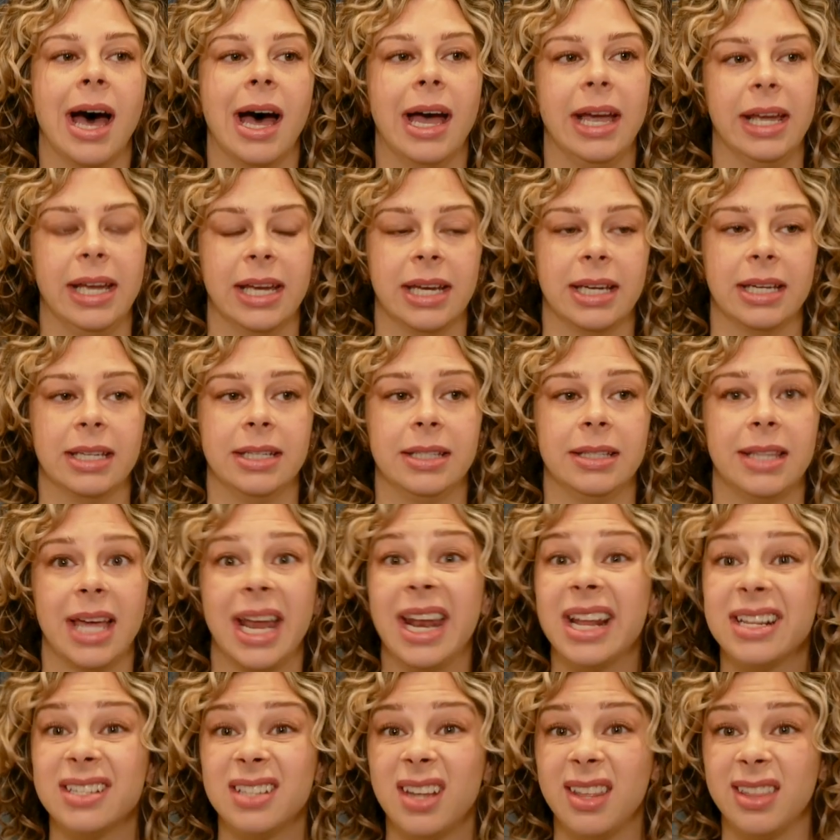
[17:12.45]
And that
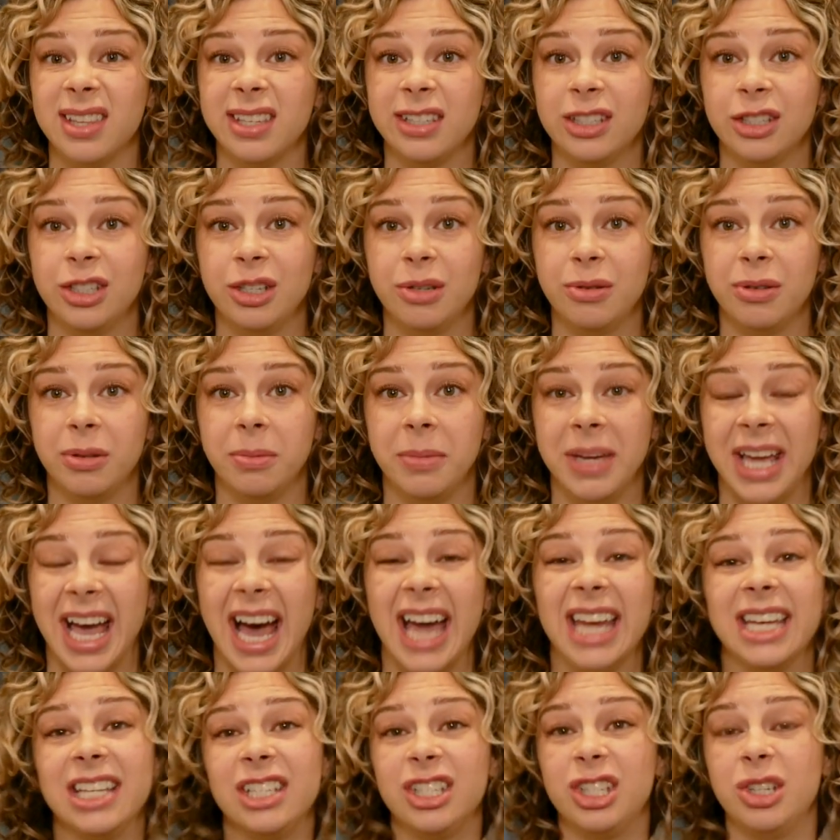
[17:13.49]
has nothing to do with me.
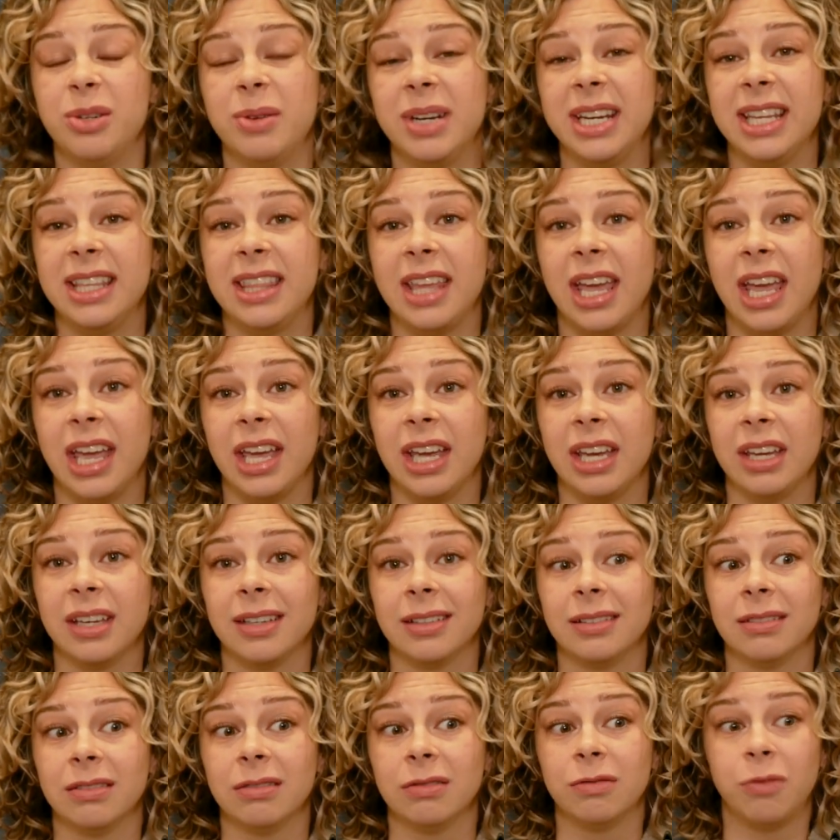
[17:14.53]
I didn't do anything
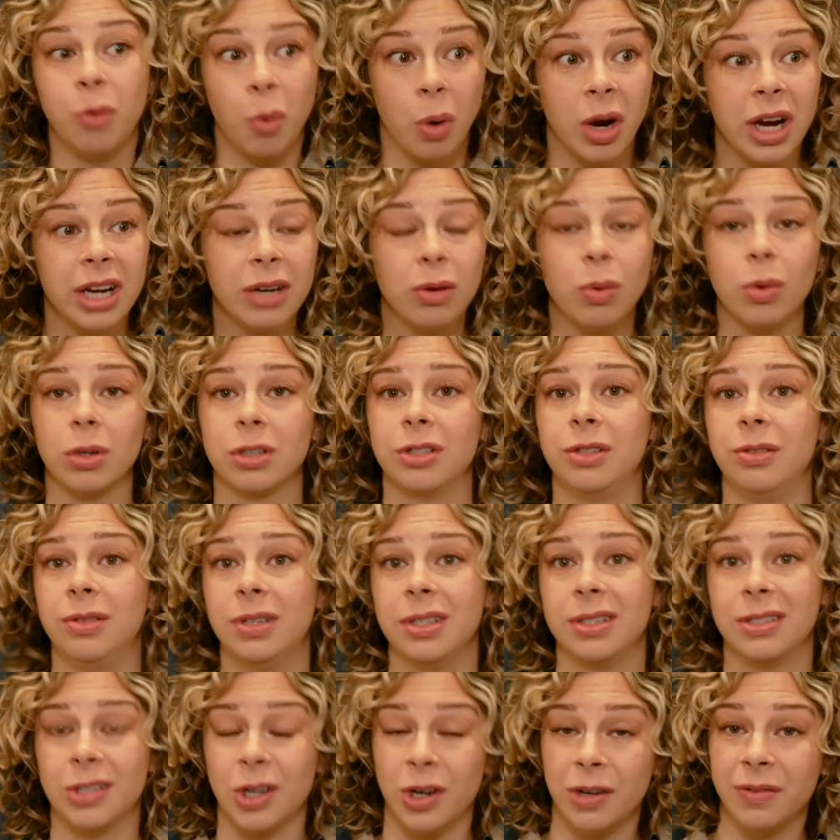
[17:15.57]
for it or to
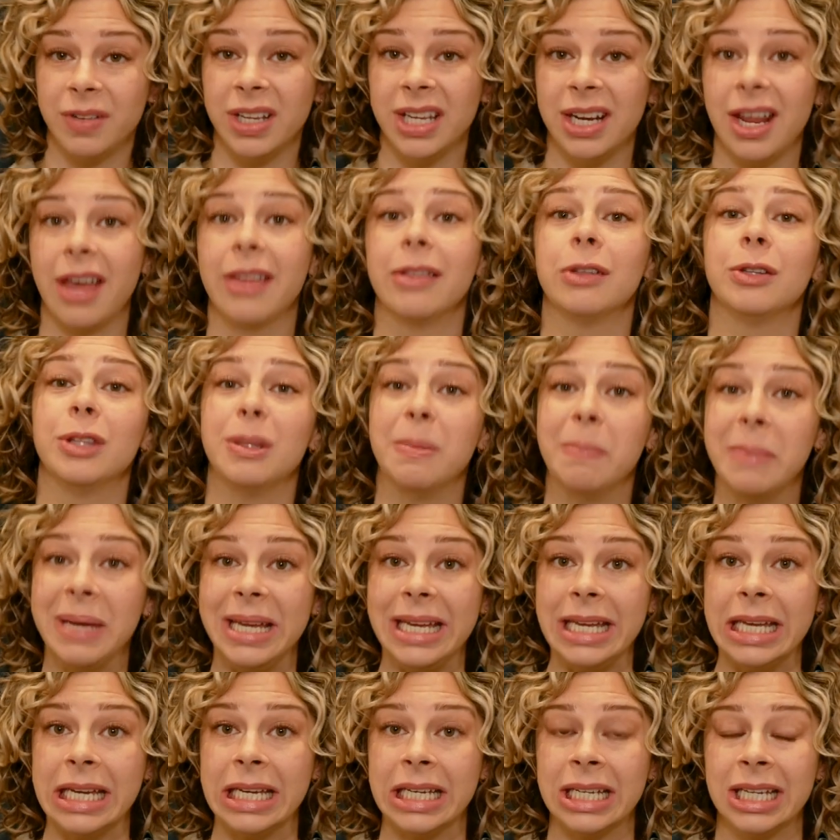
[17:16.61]
deserve it other than
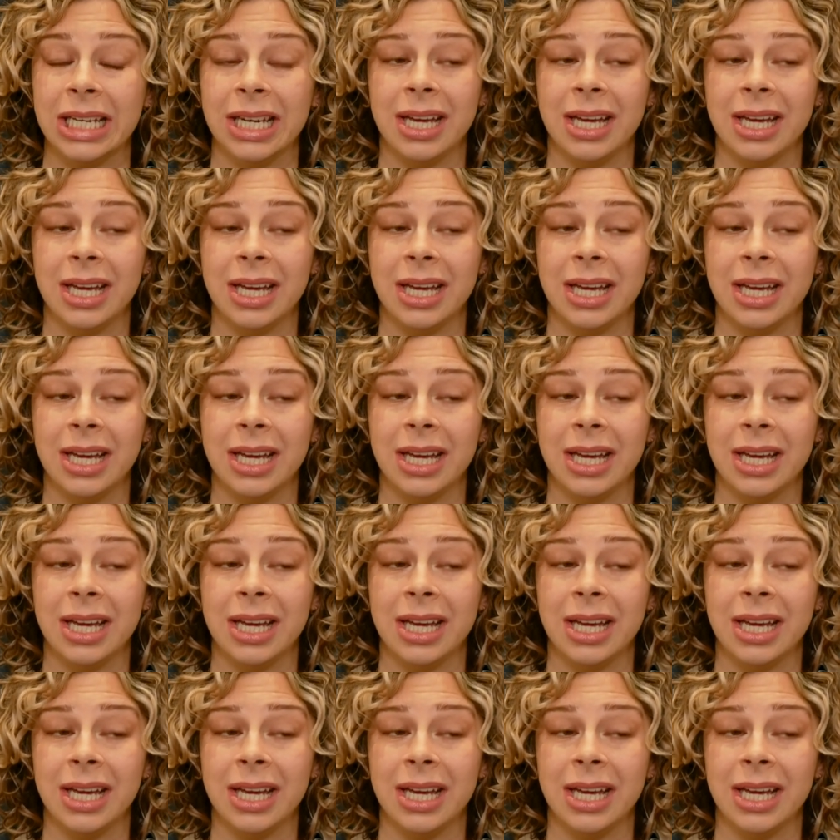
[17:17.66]
be.